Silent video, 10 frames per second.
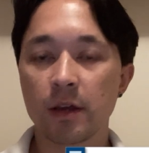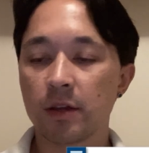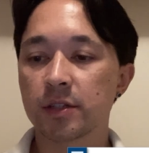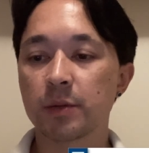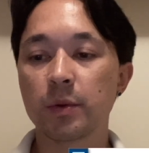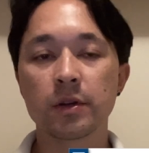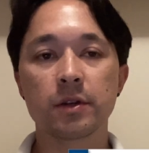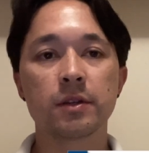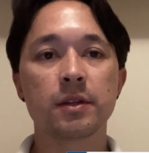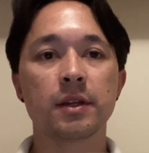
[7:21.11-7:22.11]
So what
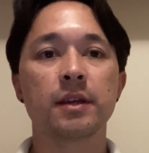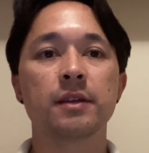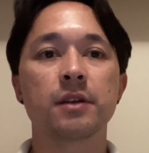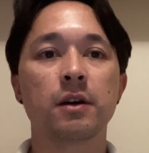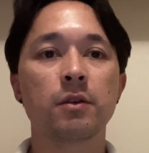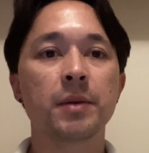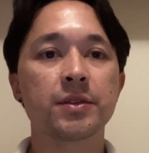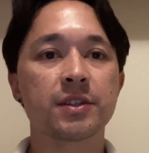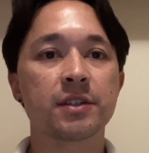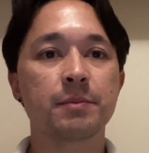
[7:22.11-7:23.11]
good is a whole
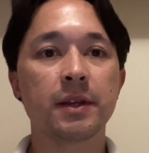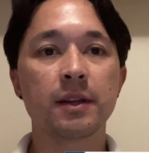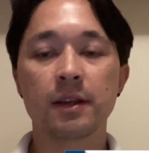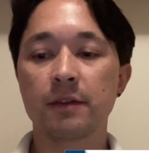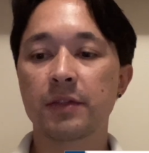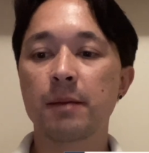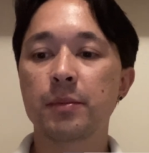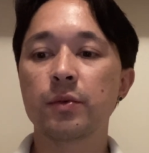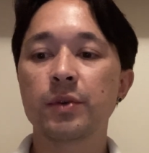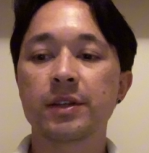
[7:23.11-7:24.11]
bunch of spin if that
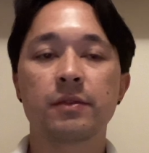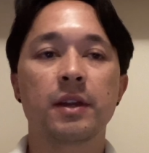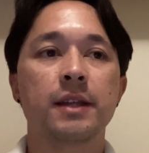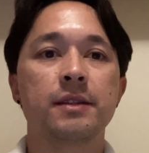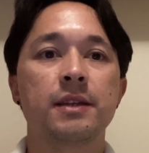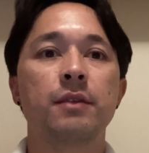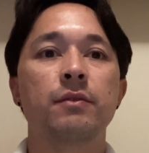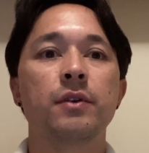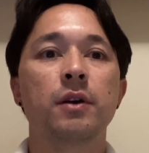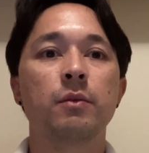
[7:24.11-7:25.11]
ball is flying 10
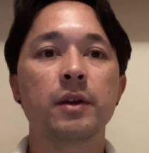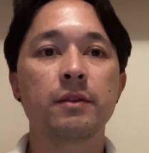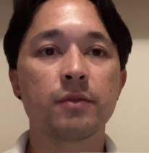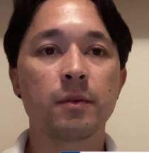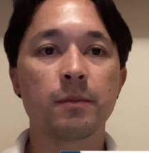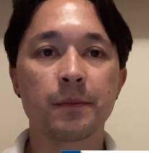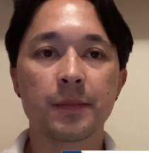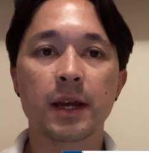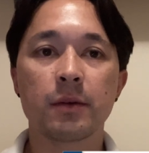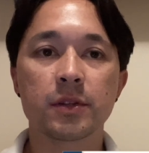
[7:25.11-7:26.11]
foot away from
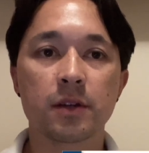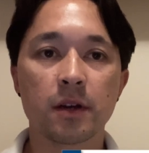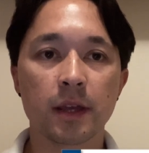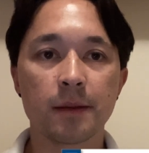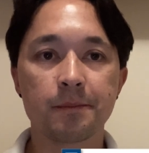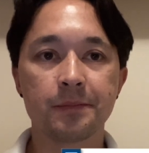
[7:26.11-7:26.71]
our target?